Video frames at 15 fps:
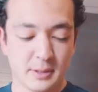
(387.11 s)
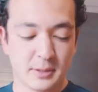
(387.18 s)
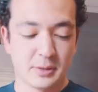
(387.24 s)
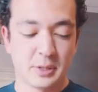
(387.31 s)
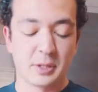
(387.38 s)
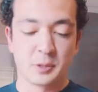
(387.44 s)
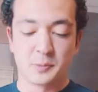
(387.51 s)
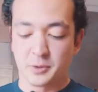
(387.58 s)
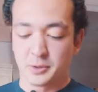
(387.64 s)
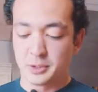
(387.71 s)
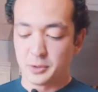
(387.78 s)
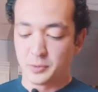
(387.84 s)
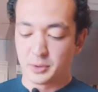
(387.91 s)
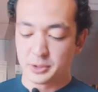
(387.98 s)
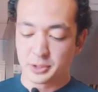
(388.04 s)
So at this point,
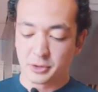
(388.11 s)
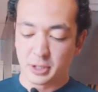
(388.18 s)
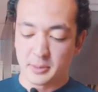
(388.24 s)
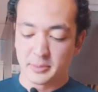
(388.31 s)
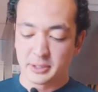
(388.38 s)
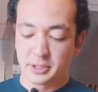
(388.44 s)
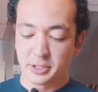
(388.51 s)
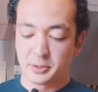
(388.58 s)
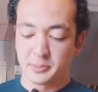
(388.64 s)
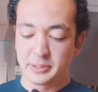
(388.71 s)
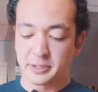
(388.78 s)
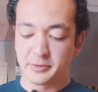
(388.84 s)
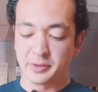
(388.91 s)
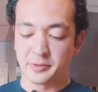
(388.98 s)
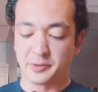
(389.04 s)
you want to grab a little bit
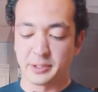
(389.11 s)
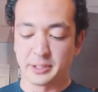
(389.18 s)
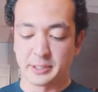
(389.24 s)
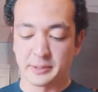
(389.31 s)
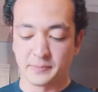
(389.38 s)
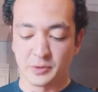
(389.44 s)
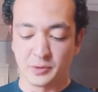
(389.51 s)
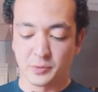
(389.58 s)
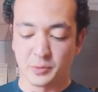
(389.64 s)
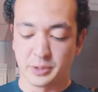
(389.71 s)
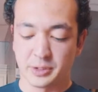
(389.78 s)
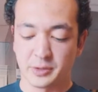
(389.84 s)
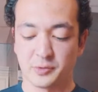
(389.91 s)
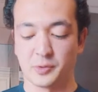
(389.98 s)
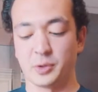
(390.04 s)
of the filling
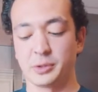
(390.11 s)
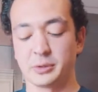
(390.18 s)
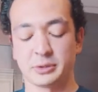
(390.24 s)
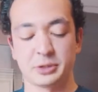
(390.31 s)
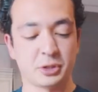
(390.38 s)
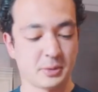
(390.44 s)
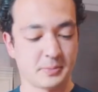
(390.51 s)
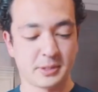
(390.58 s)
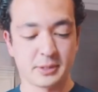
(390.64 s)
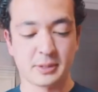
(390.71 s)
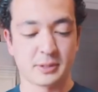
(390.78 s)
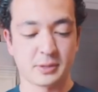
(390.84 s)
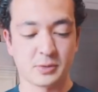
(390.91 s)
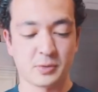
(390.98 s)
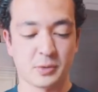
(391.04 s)
with a fork or
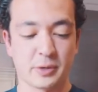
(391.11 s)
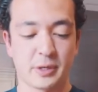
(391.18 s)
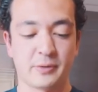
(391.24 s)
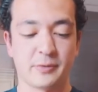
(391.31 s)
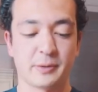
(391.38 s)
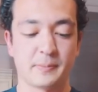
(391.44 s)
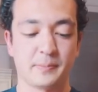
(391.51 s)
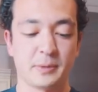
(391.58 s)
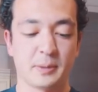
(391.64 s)
chopsticks or whatever,